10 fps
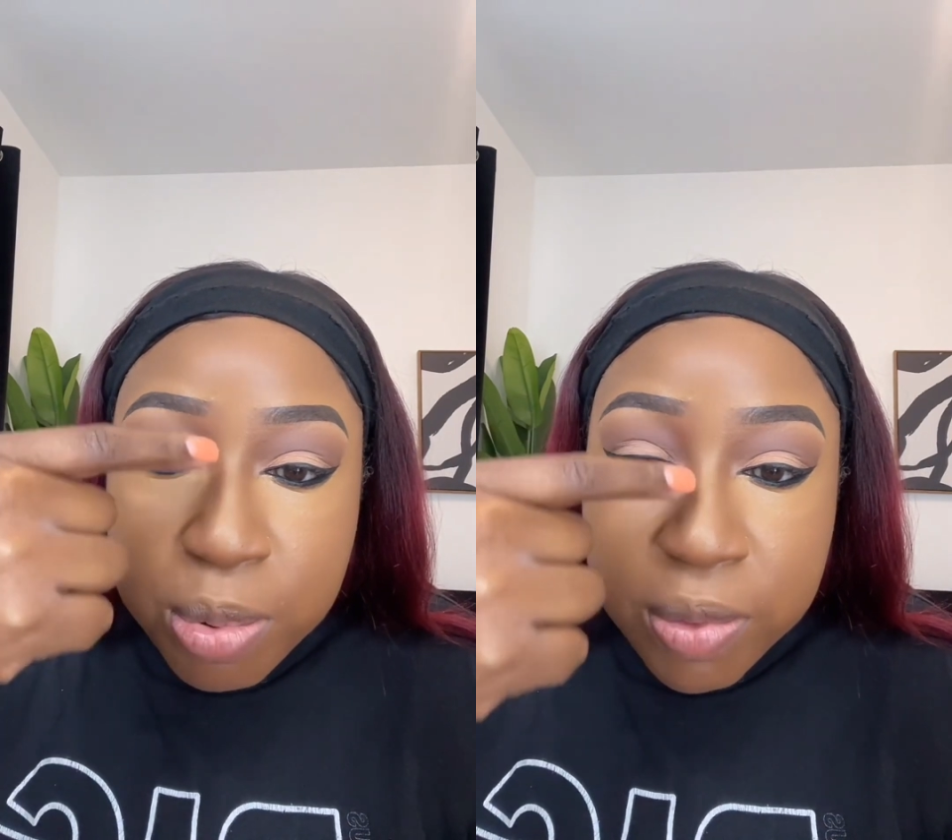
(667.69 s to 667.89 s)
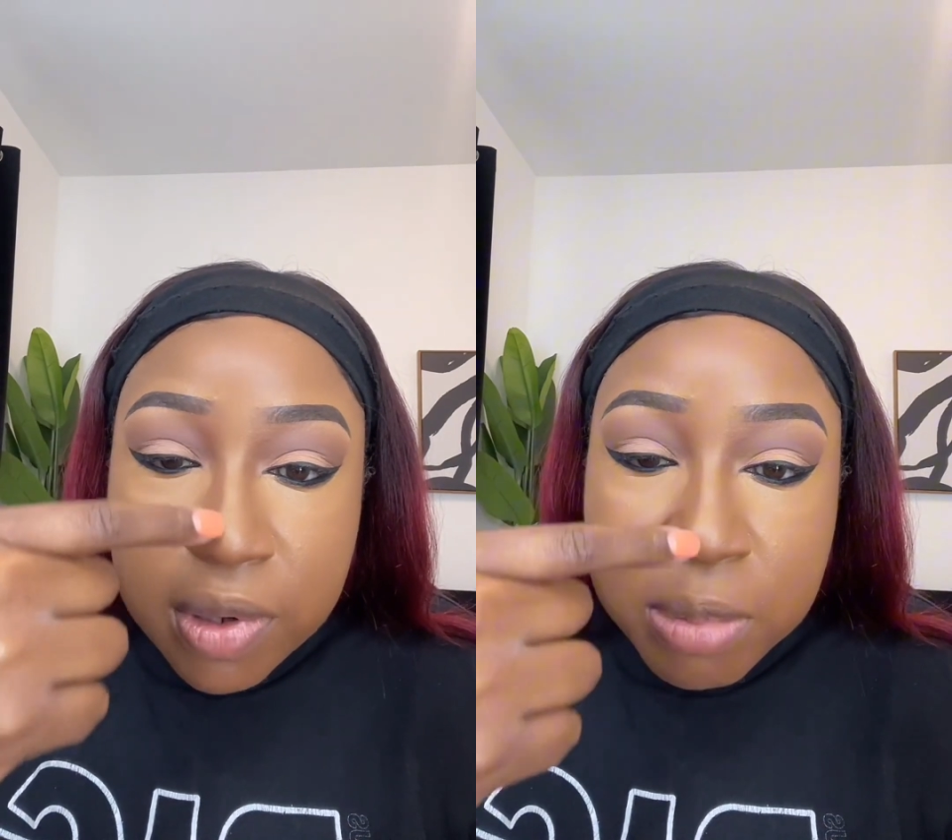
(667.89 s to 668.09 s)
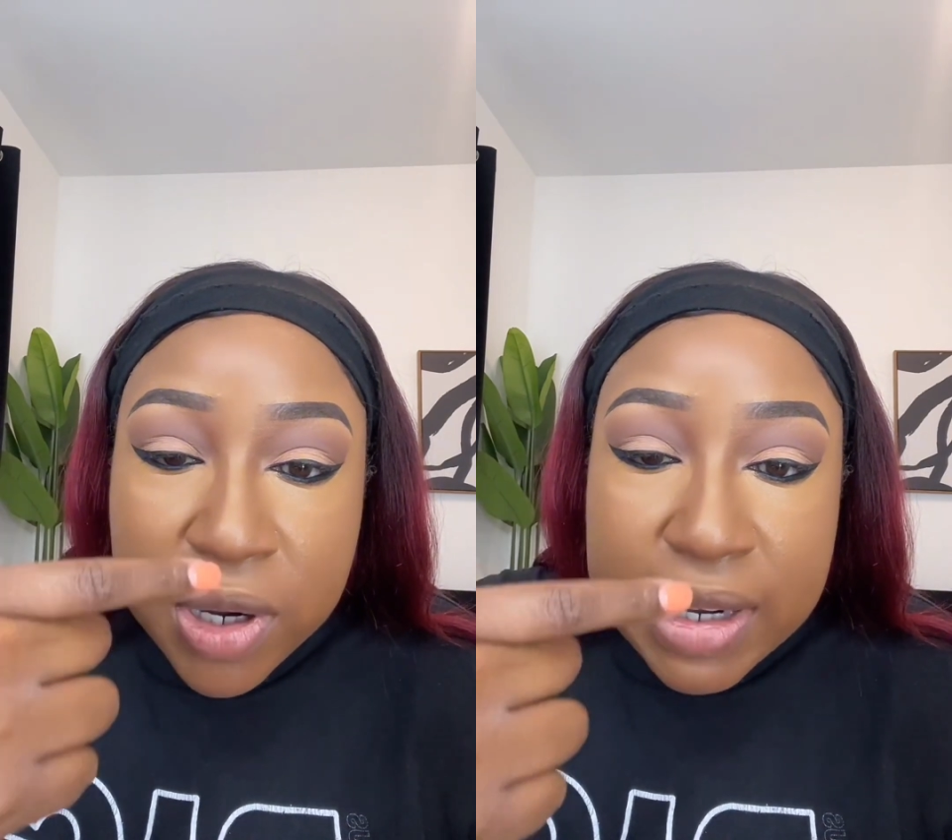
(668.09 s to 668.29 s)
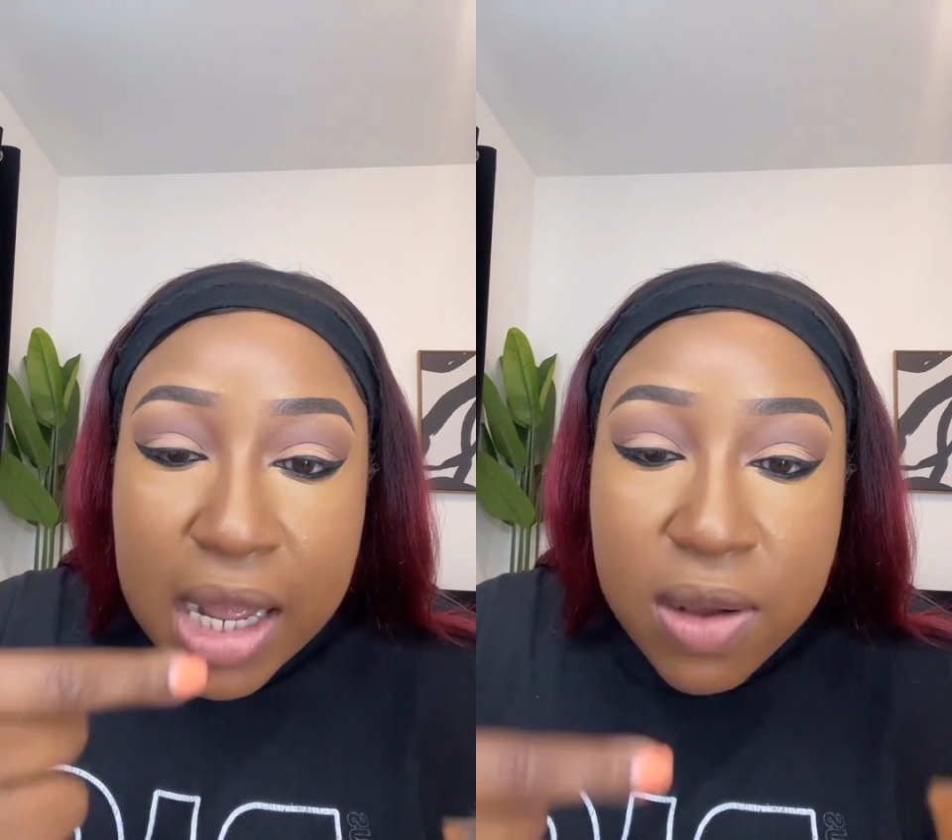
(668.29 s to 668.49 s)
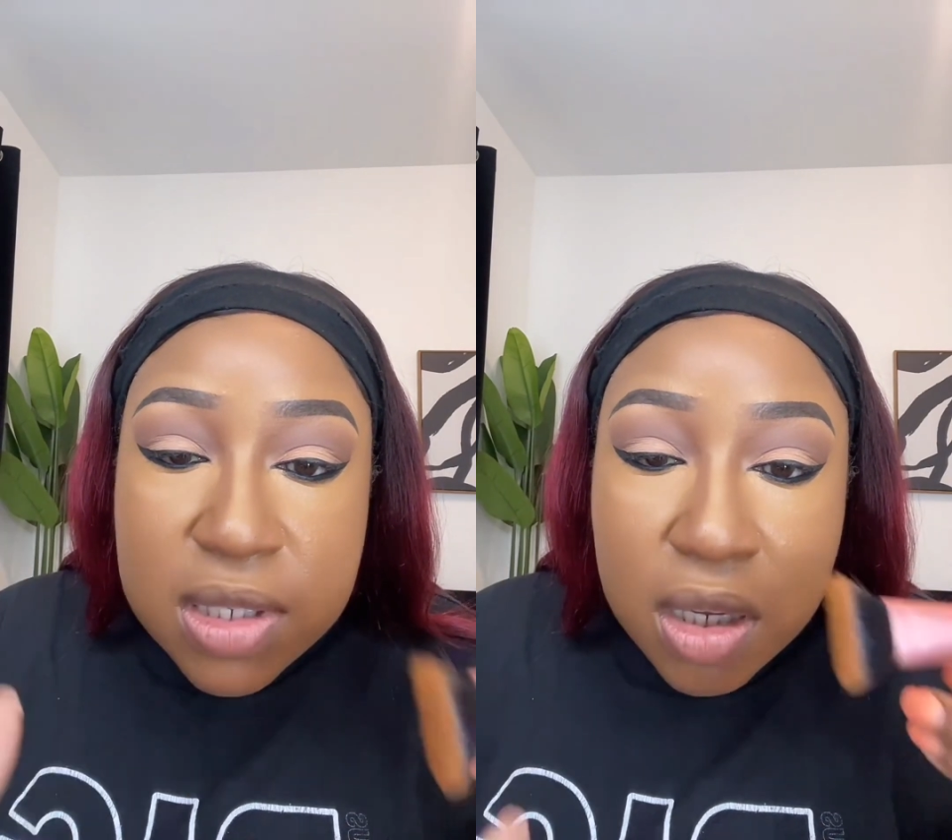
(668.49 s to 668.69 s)
So the
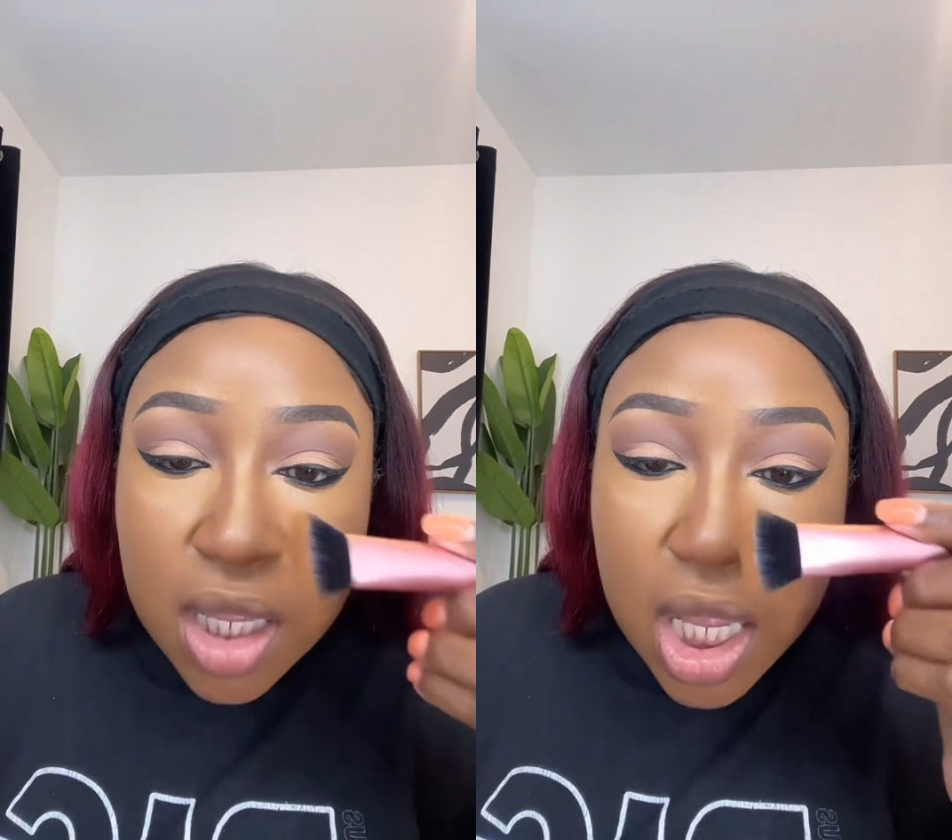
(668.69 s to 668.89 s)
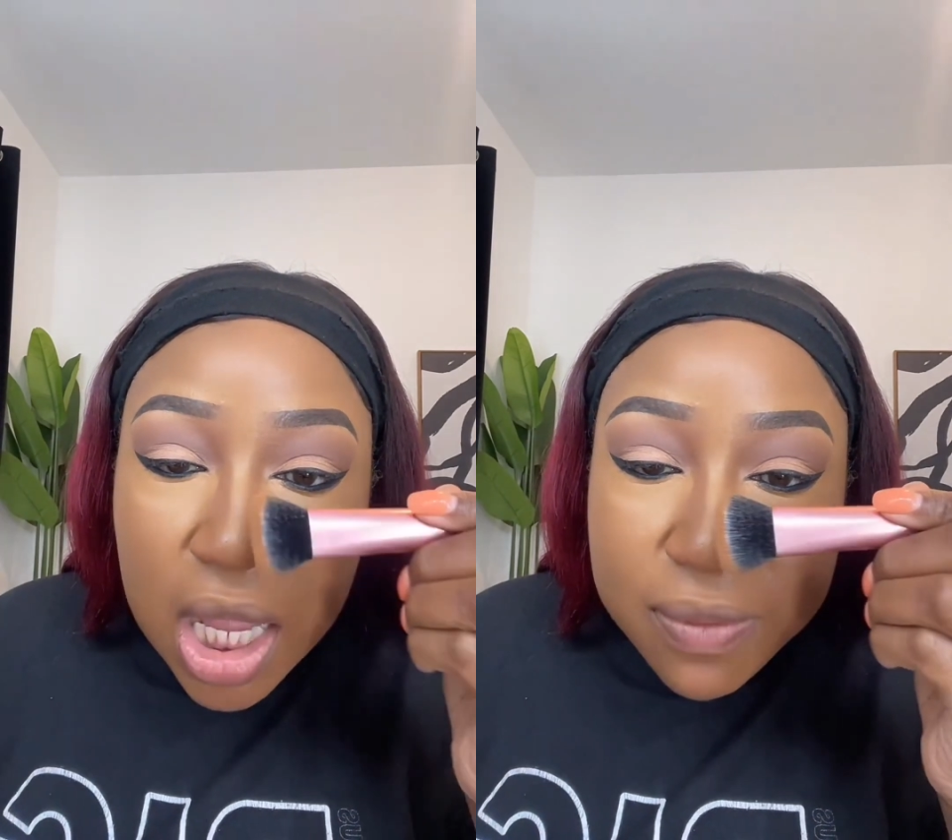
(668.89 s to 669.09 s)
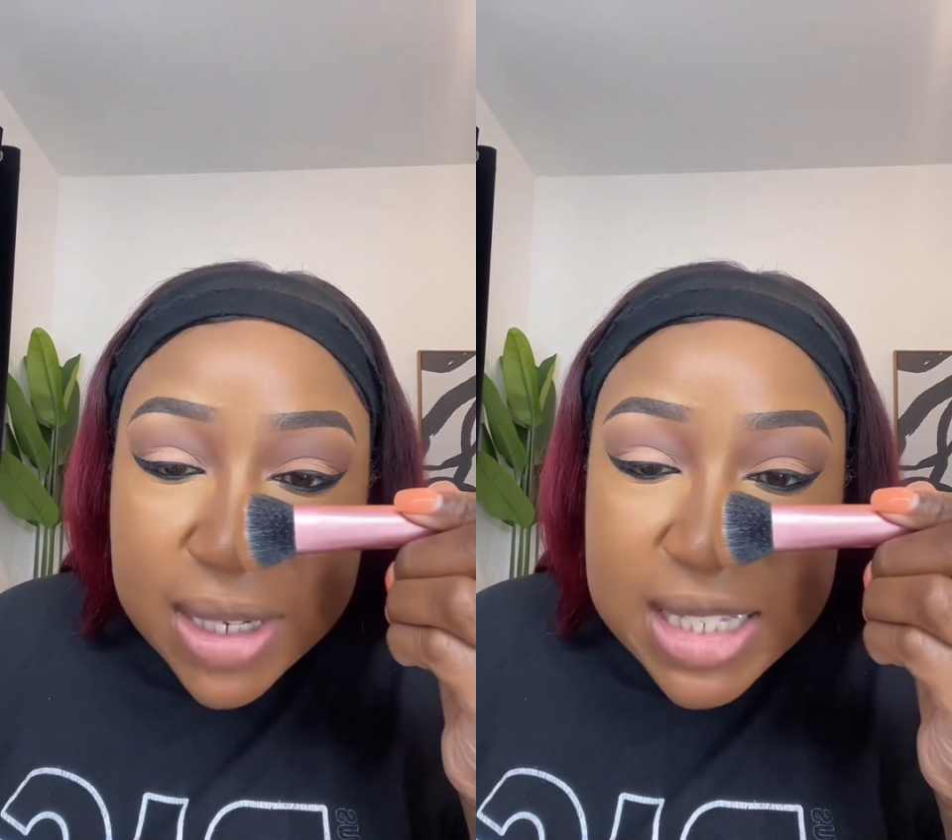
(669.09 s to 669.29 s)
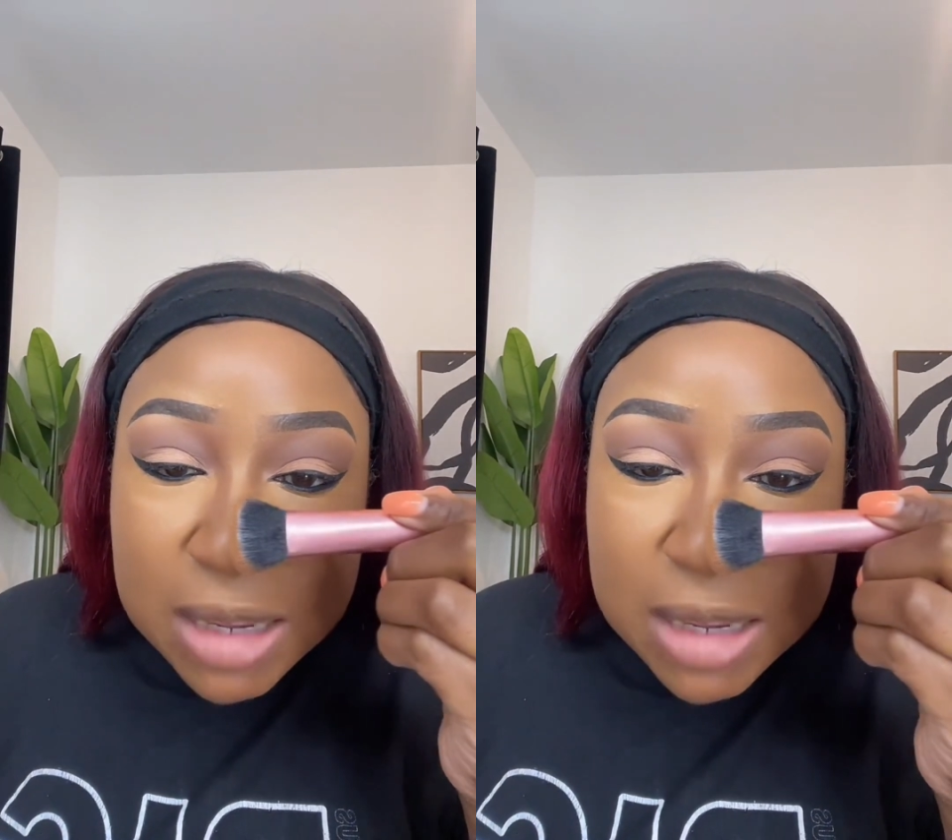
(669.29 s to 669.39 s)
highlight is in the middle.